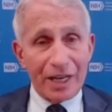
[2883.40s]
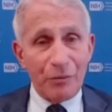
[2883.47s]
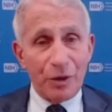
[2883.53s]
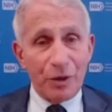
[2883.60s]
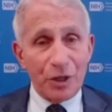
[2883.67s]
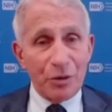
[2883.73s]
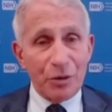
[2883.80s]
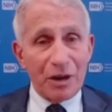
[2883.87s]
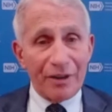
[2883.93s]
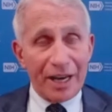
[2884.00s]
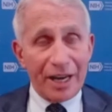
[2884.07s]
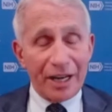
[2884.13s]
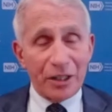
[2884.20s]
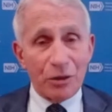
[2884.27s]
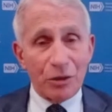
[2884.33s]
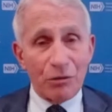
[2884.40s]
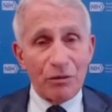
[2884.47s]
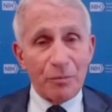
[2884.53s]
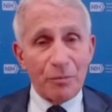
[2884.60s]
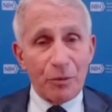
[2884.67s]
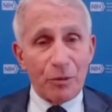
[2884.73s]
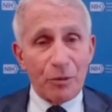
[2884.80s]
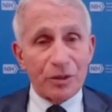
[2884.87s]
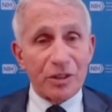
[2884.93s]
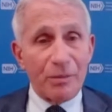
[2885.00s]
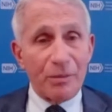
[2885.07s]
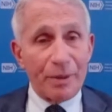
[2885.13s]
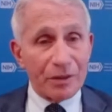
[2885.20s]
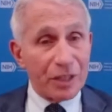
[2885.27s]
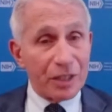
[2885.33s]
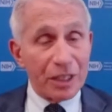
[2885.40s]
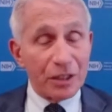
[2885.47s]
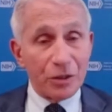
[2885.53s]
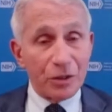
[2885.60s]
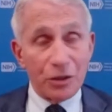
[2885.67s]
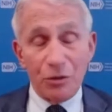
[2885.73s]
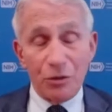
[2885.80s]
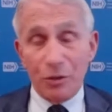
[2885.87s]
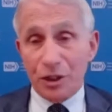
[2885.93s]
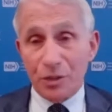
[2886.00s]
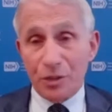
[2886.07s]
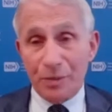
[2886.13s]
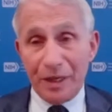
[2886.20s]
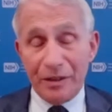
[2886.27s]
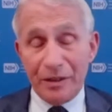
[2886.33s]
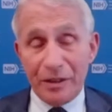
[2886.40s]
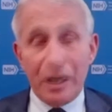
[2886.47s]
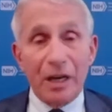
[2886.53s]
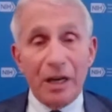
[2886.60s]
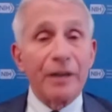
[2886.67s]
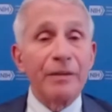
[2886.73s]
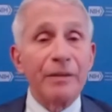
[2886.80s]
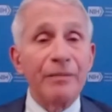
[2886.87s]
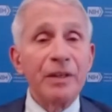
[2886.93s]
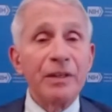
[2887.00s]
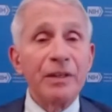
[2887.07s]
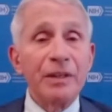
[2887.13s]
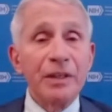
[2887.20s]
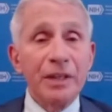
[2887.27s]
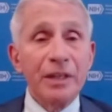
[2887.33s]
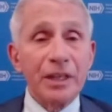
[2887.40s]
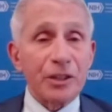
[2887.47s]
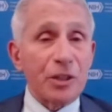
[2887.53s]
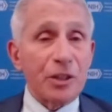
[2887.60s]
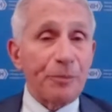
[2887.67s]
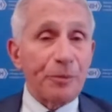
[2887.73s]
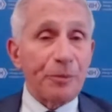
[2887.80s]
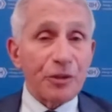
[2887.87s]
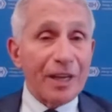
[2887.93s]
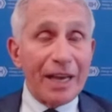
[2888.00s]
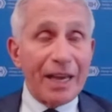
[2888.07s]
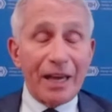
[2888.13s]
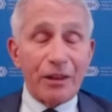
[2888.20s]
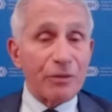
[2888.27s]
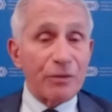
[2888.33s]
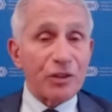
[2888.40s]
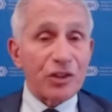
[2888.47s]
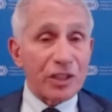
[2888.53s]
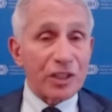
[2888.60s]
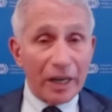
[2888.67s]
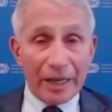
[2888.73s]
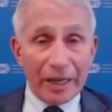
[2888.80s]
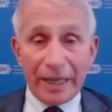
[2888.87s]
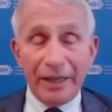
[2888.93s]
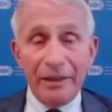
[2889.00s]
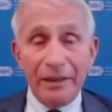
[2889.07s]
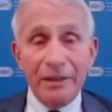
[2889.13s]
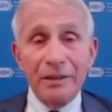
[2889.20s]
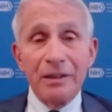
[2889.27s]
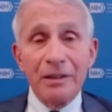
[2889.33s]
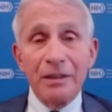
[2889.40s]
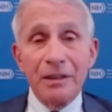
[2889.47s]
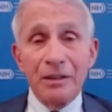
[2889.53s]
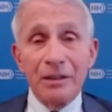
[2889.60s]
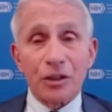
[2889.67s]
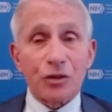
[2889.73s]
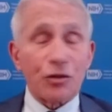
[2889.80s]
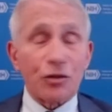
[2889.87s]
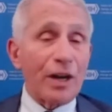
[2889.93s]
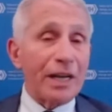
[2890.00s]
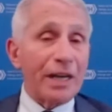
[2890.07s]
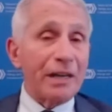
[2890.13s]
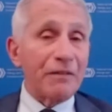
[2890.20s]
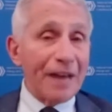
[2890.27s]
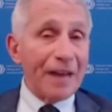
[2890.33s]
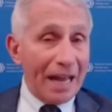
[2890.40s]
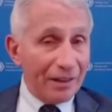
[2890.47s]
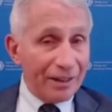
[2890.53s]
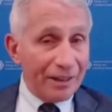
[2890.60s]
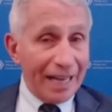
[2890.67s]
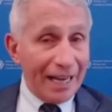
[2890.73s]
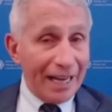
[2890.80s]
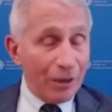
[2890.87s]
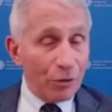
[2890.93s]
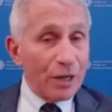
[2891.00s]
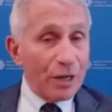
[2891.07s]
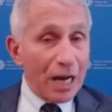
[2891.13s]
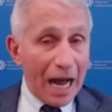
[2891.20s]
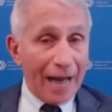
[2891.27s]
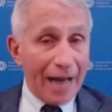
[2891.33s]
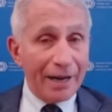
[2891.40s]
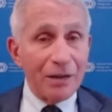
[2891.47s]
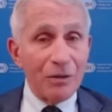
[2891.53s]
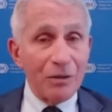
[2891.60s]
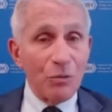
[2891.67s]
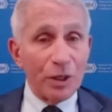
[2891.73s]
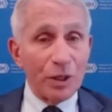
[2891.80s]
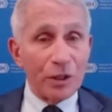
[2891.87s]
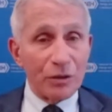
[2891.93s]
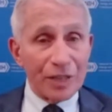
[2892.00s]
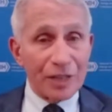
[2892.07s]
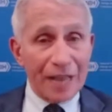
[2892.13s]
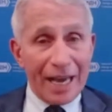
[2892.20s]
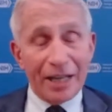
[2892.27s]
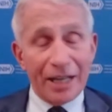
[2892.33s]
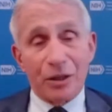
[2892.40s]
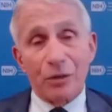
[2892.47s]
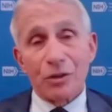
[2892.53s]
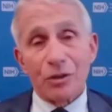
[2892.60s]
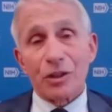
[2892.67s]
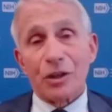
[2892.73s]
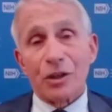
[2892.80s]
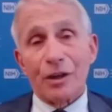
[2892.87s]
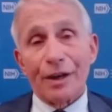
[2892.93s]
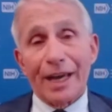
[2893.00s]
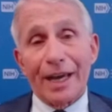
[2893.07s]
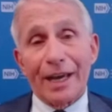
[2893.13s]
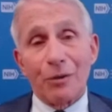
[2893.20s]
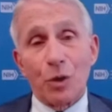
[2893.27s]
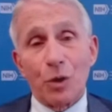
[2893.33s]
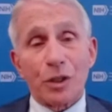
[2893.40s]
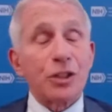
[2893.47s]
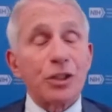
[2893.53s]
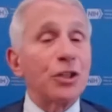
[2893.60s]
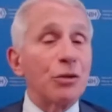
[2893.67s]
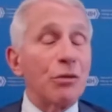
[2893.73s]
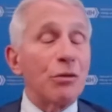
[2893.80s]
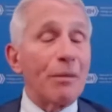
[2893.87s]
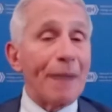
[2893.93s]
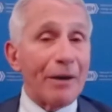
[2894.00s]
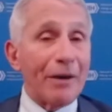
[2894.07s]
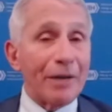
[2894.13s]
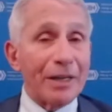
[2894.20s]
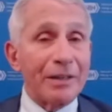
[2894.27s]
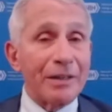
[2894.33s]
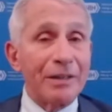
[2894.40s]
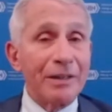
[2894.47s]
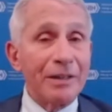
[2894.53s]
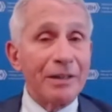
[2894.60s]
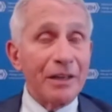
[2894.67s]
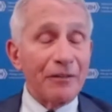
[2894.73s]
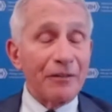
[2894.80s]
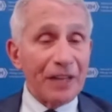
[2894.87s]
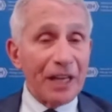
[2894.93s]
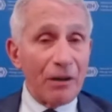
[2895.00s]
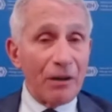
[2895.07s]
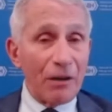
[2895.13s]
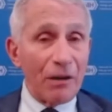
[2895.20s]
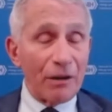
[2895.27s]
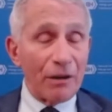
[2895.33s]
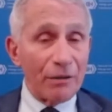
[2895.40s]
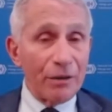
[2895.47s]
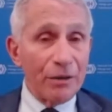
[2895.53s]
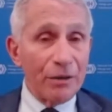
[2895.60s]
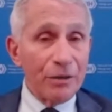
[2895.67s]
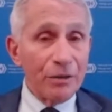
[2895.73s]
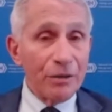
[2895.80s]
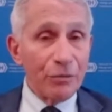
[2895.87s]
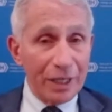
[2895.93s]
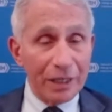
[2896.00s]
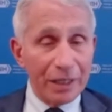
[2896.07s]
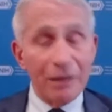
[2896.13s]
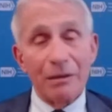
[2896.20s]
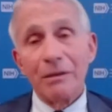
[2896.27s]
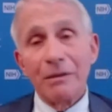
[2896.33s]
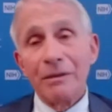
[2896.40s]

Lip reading: And when you have anecdotal reports, the best thing to do, which is being done, is to put together a study to try and validate or not what those anecdotes are and what to do about it if they are real.